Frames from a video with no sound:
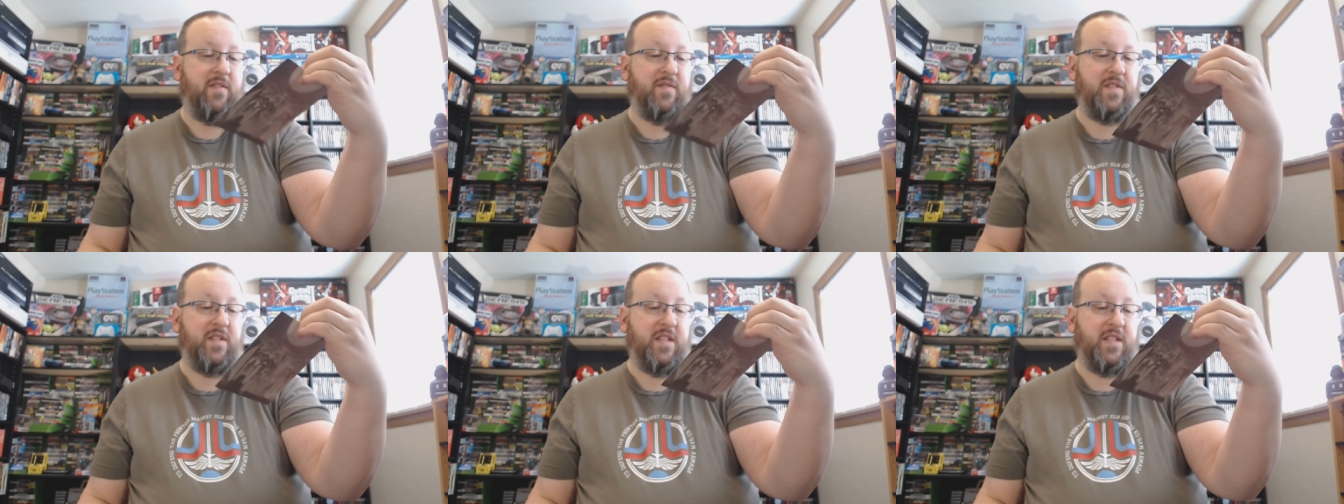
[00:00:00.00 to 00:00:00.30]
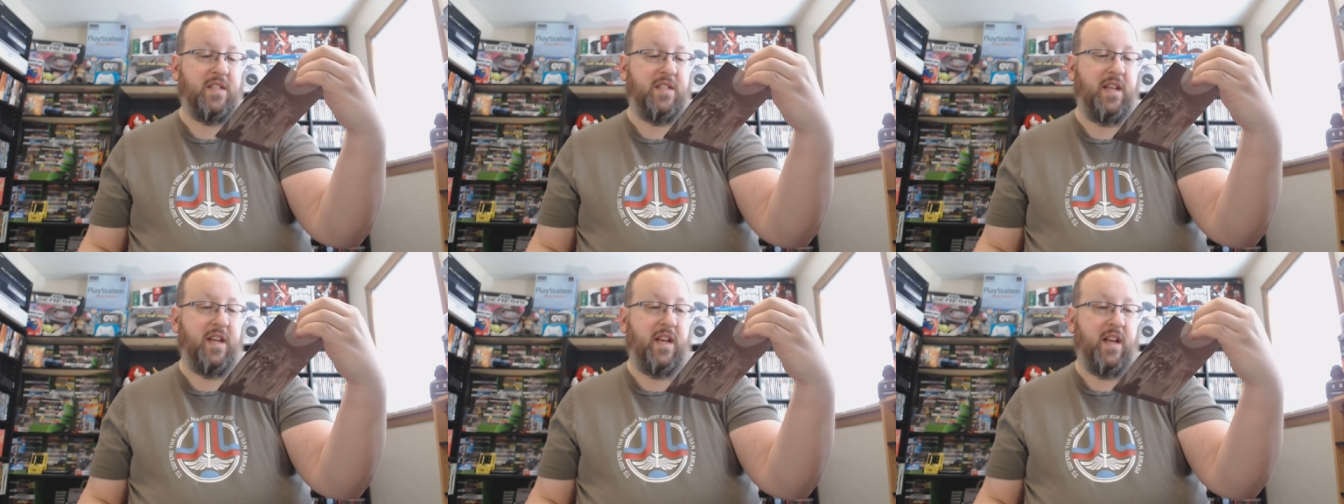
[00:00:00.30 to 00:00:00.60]

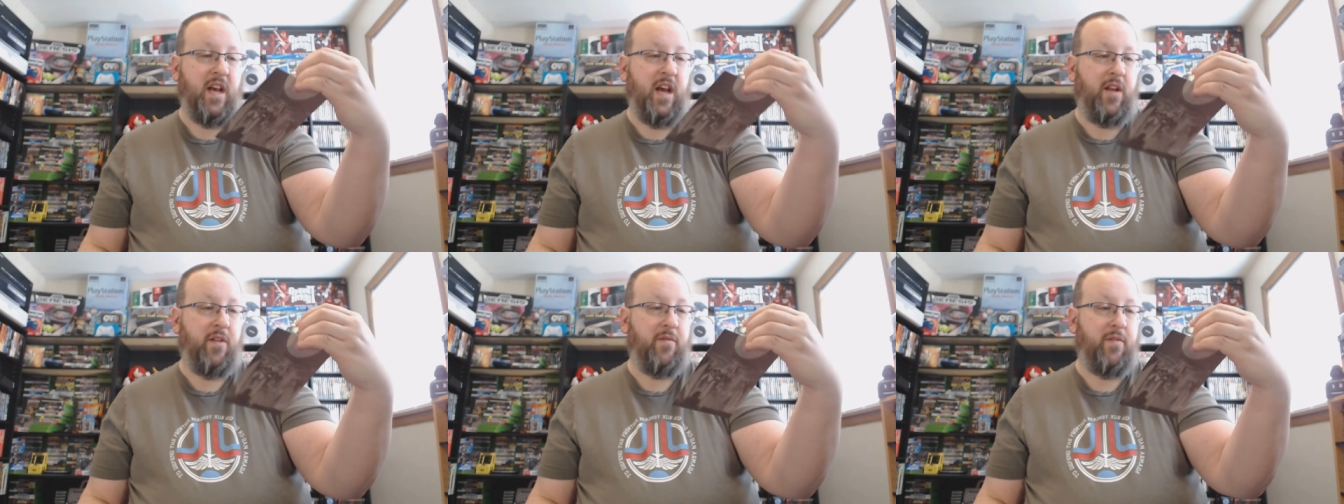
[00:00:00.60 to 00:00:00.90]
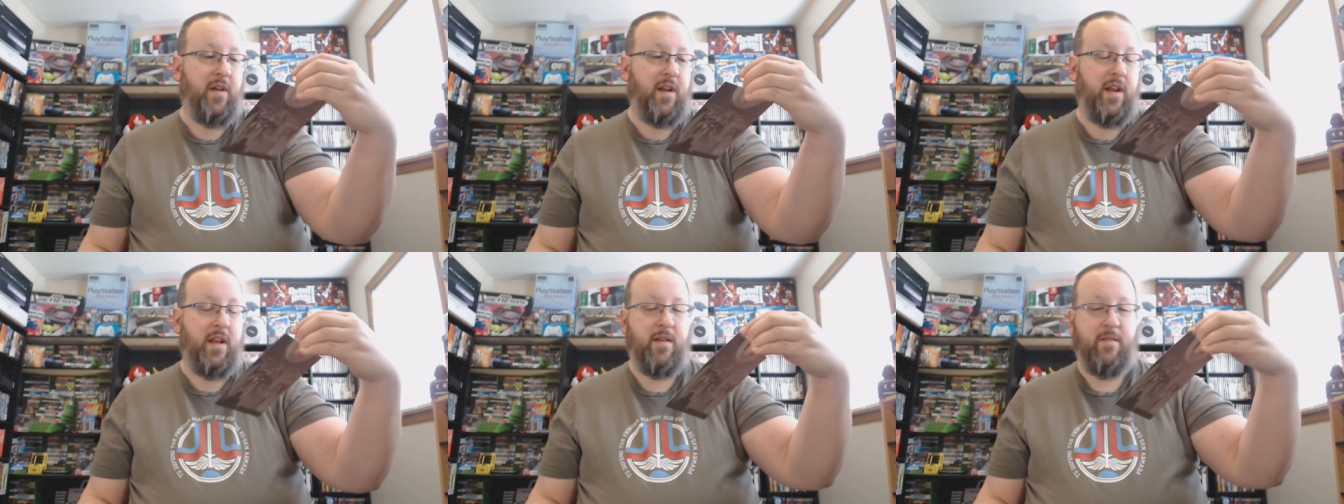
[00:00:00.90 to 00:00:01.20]

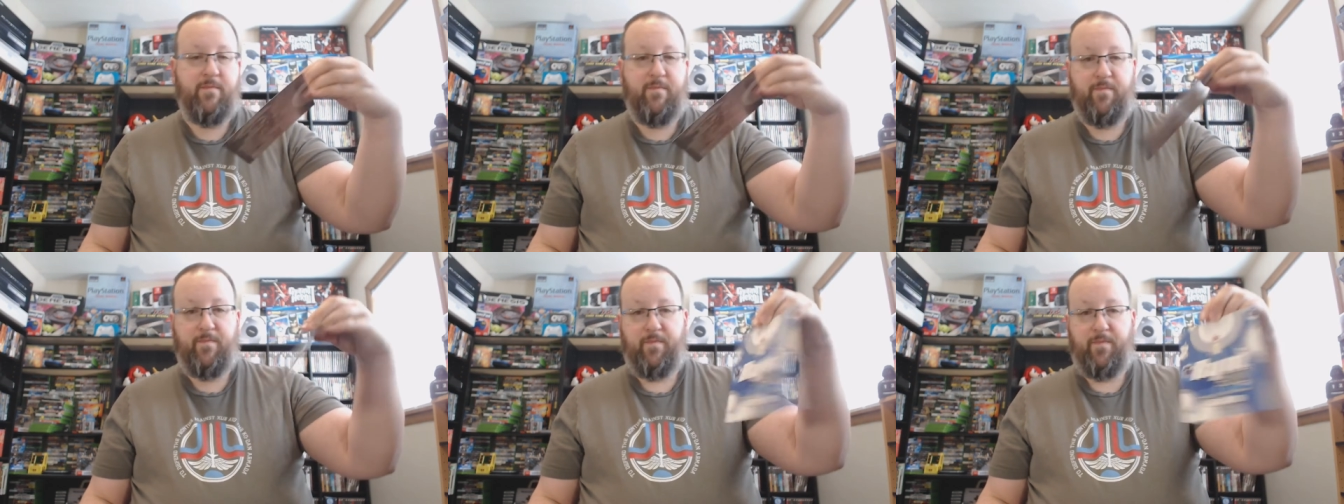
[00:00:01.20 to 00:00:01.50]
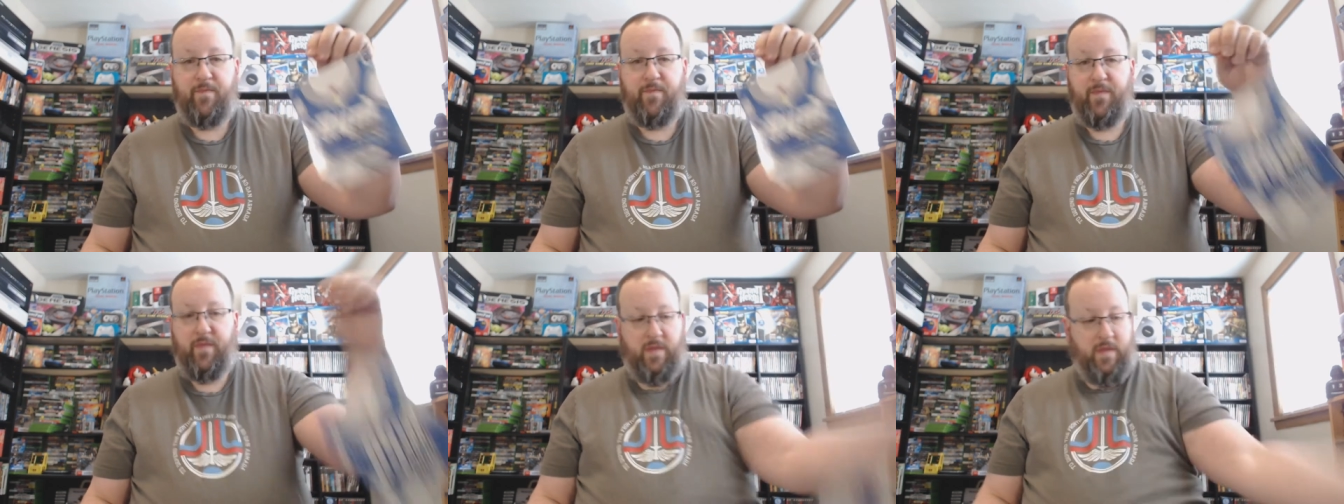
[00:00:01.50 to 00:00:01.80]
1600.
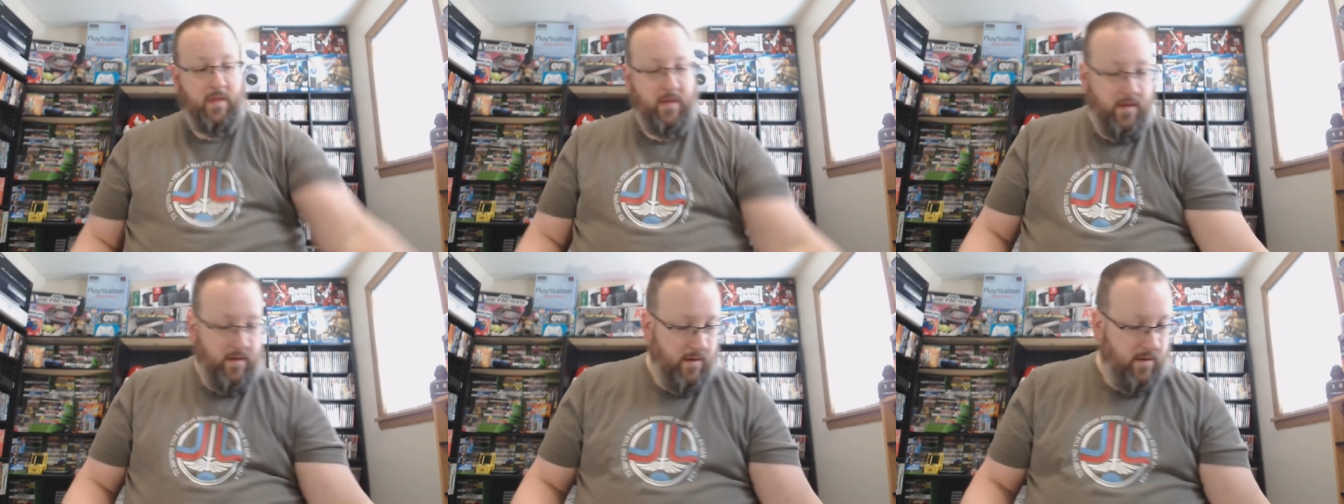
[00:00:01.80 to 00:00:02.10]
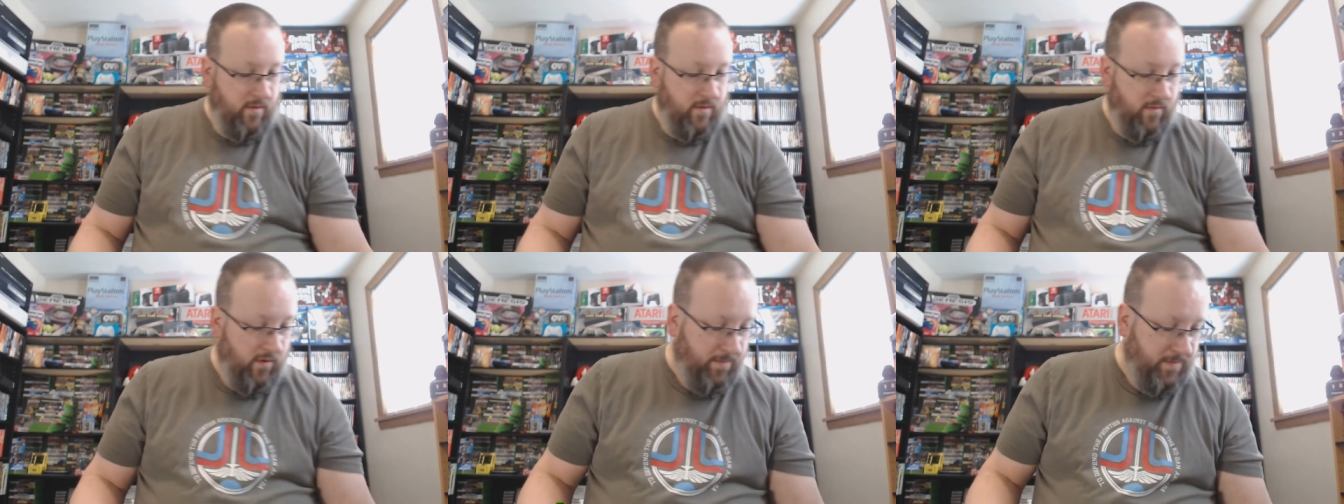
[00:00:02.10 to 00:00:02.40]

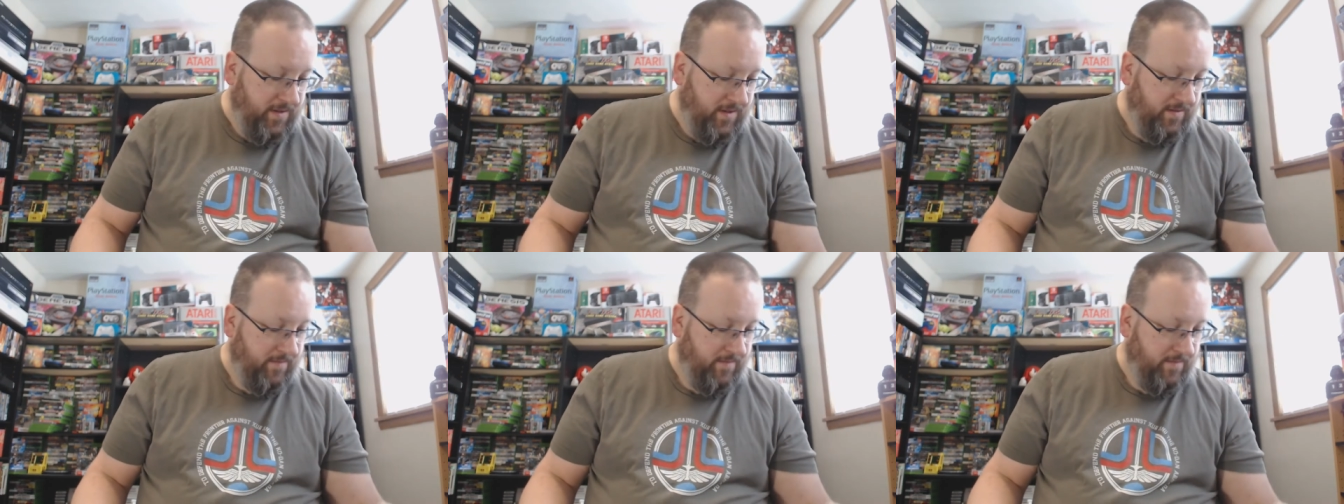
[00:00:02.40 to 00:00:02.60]
Whoops.